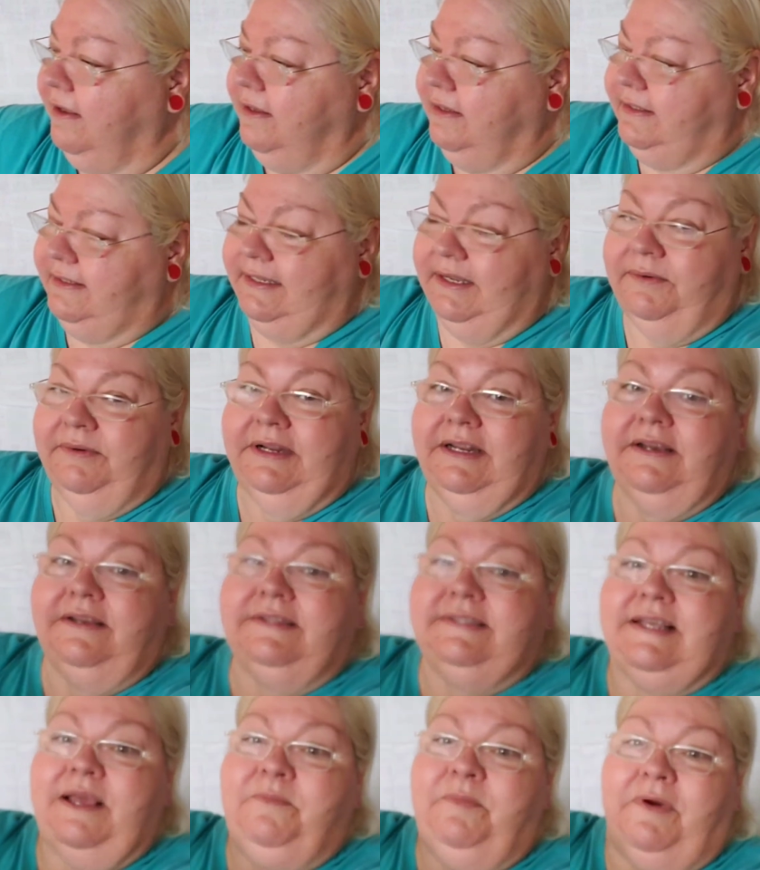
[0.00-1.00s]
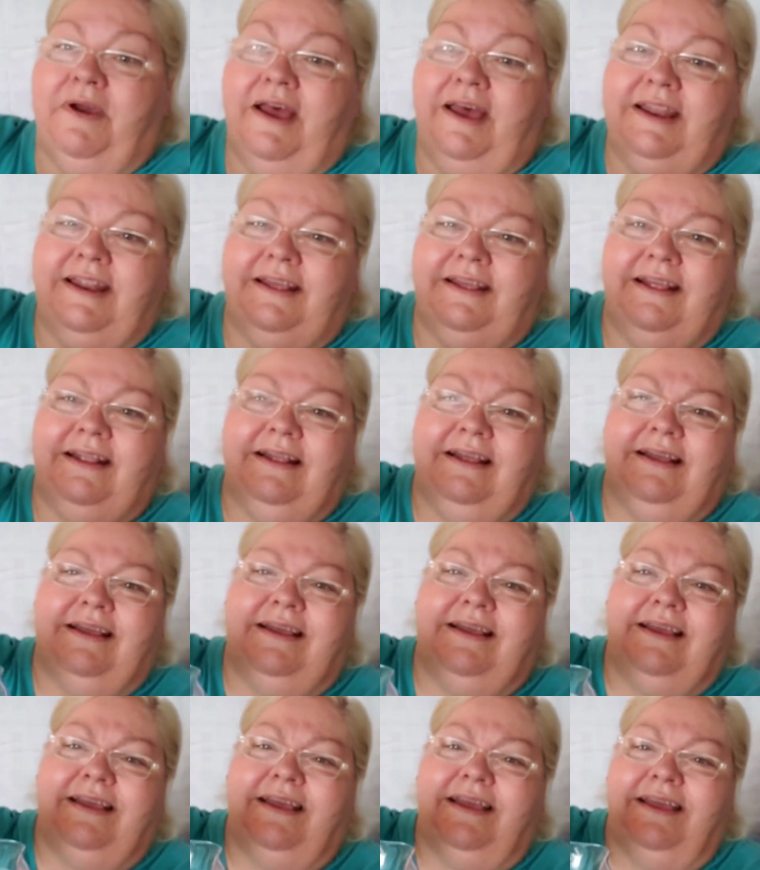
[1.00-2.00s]
See what else I brought?
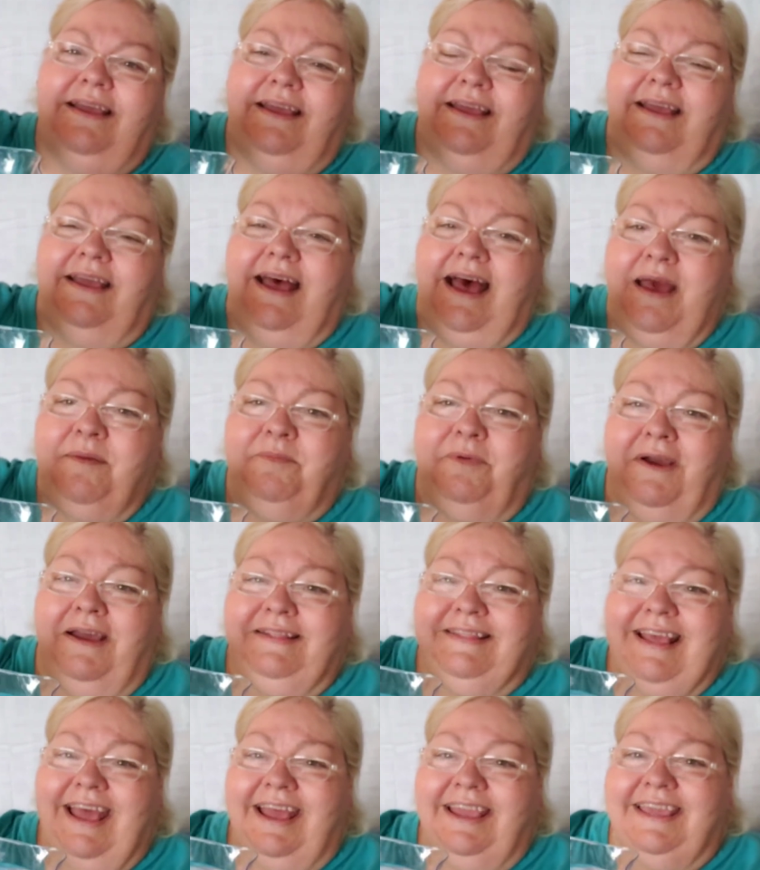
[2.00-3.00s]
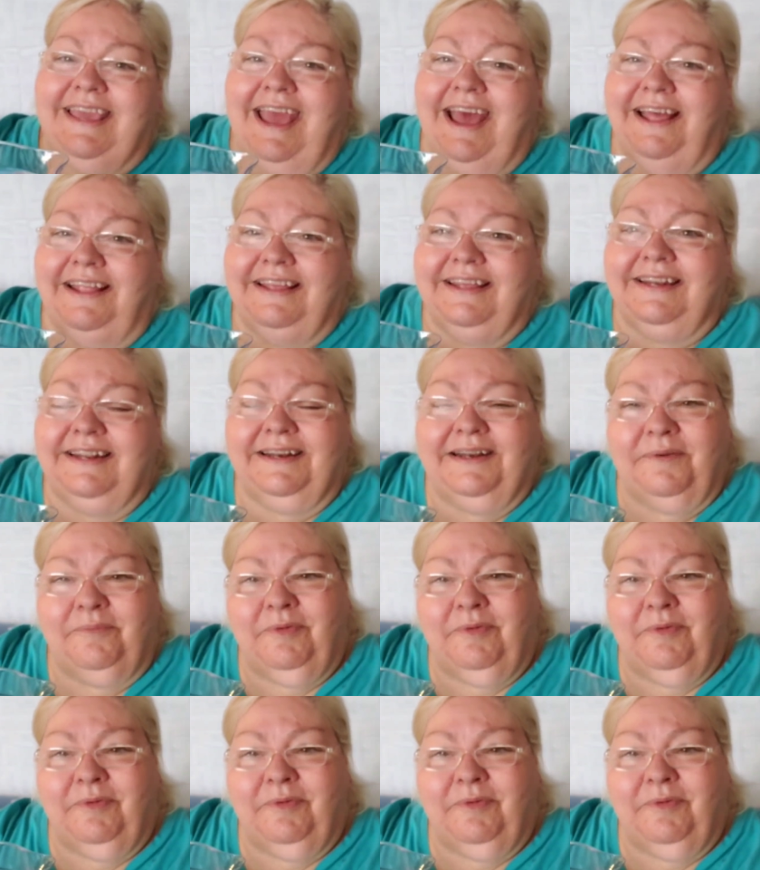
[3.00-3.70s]
I brought that gallon and I